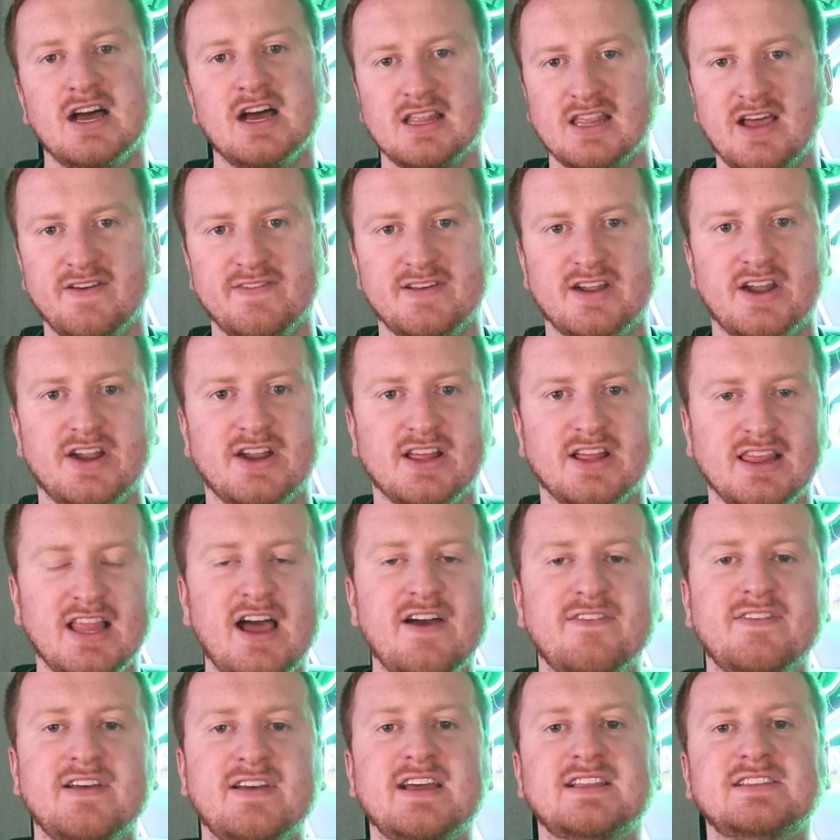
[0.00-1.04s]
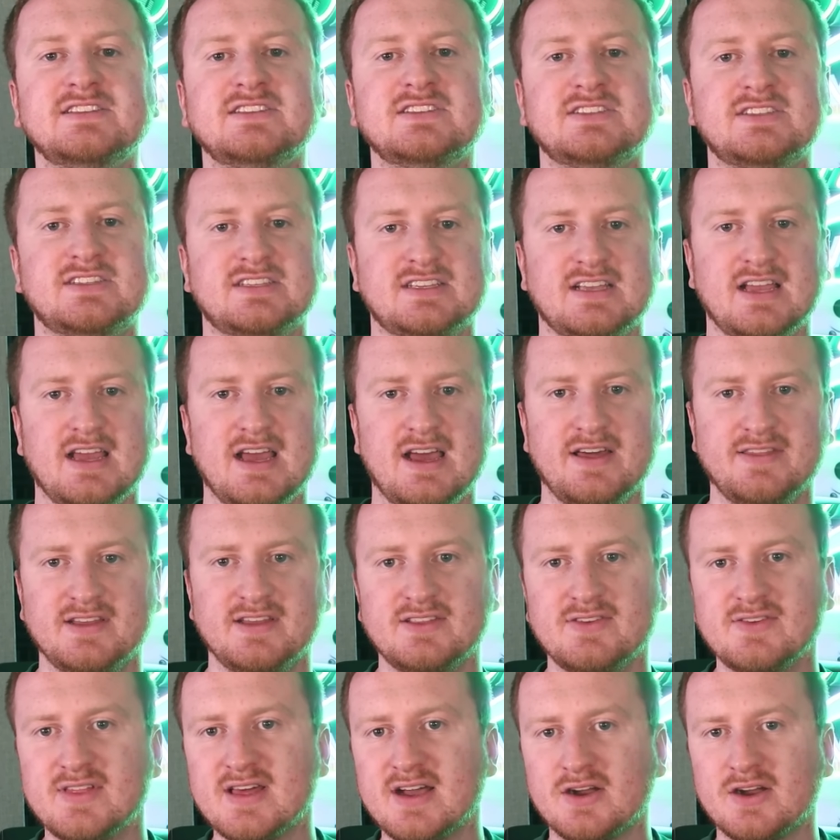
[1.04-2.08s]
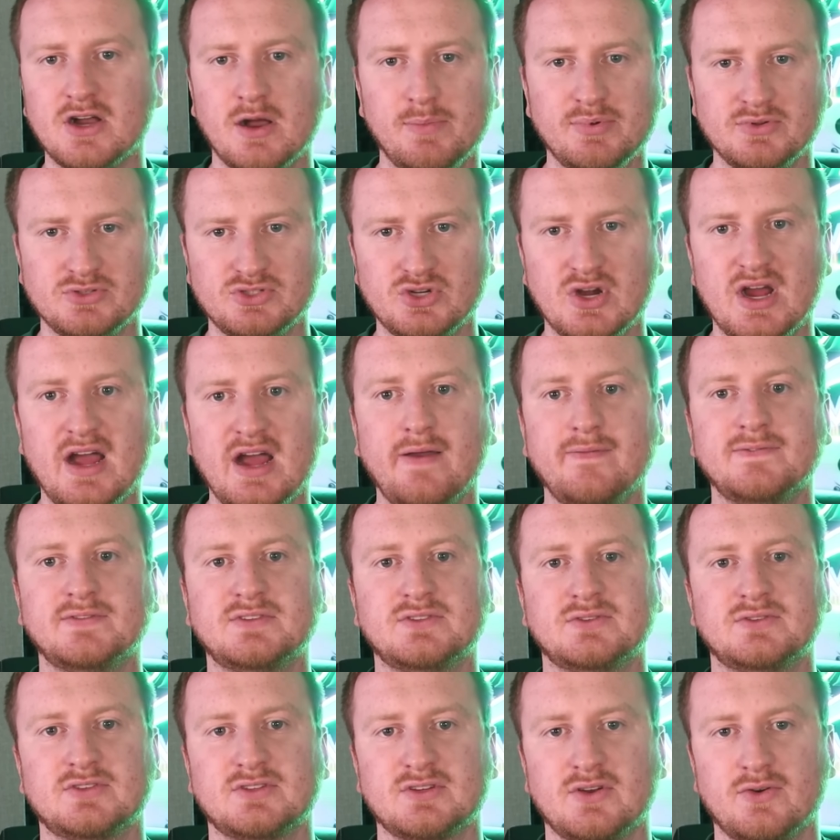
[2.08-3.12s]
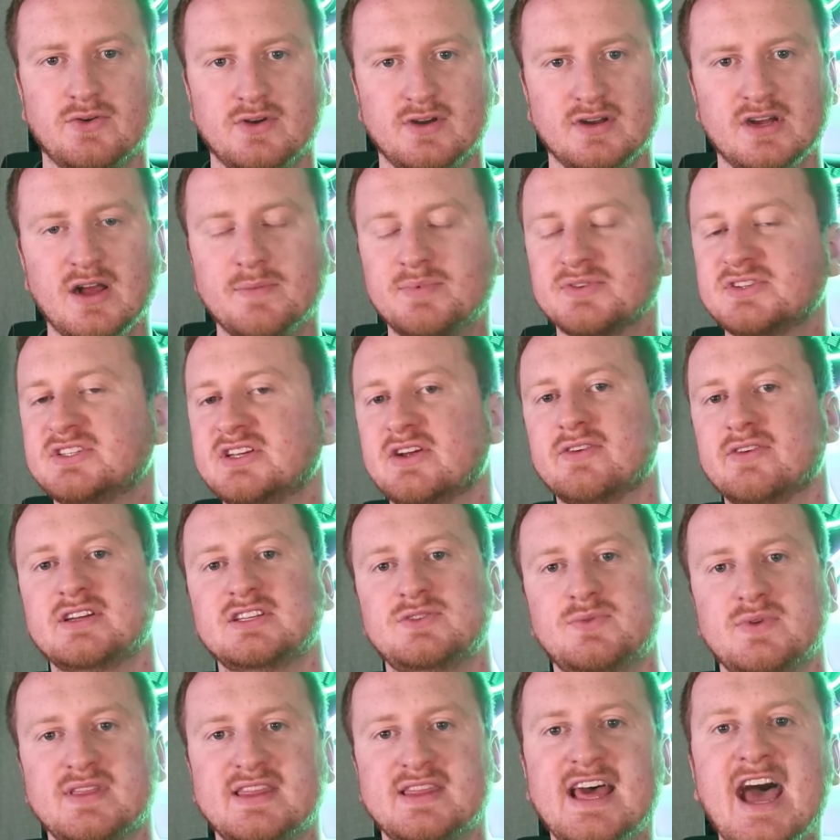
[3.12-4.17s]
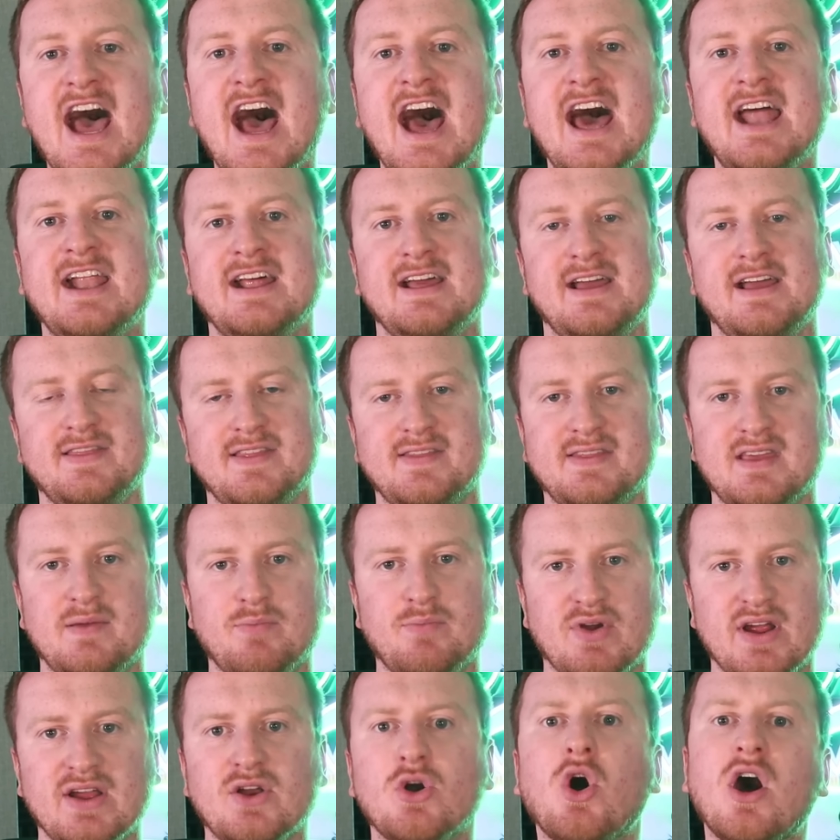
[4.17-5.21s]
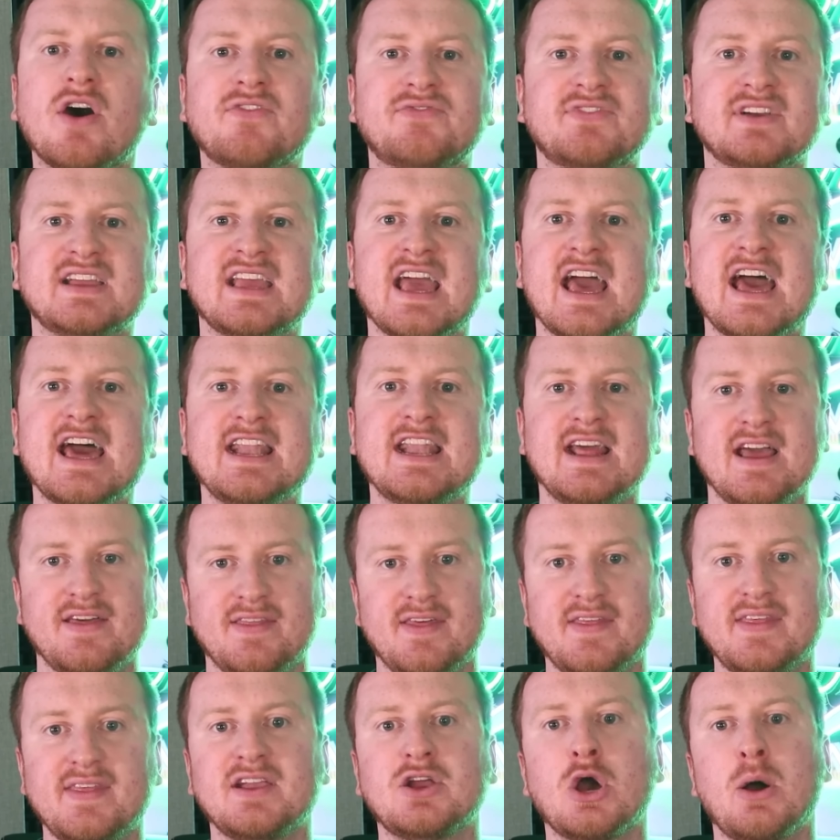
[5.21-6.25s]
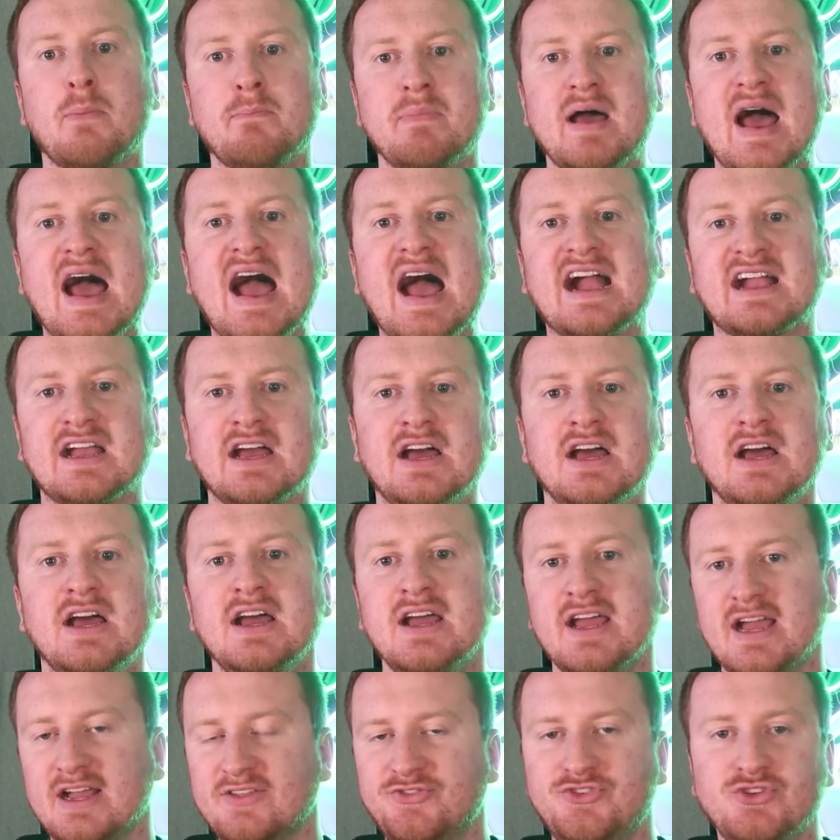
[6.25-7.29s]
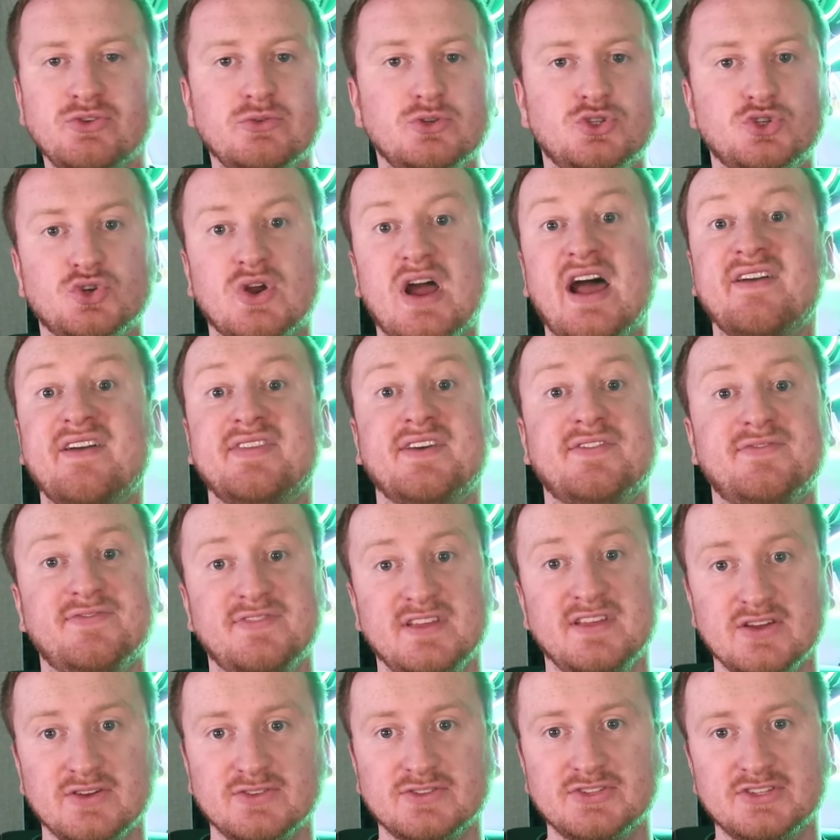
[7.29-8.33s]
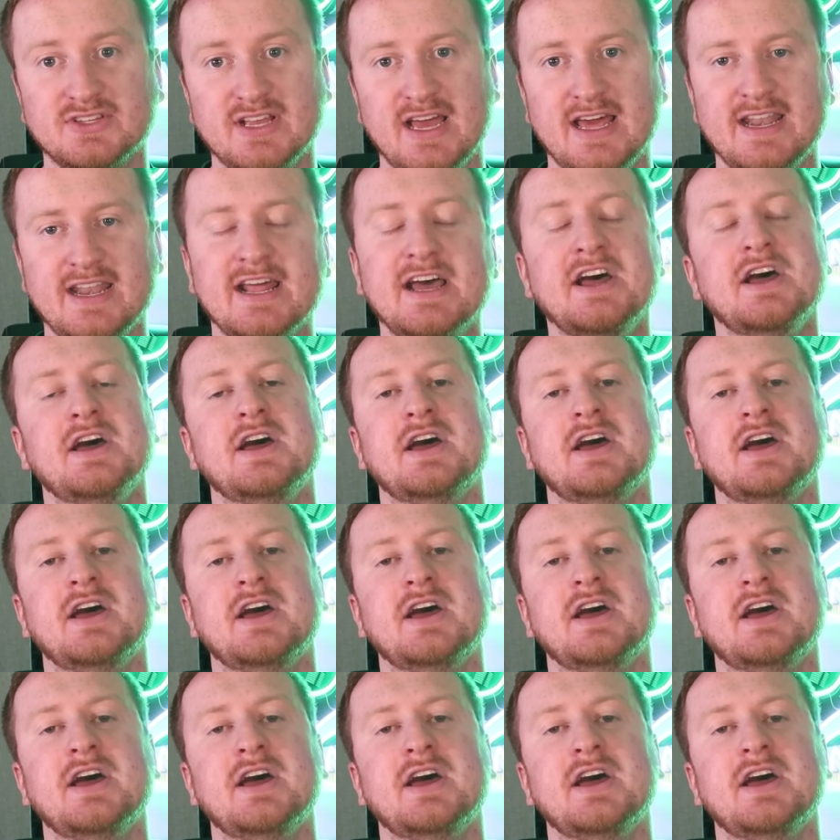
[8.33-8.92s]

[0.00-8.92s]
11 on 11s. They do that a couple drives or a couple series with that, and then they break off again, and then they come back and do drive the fields. And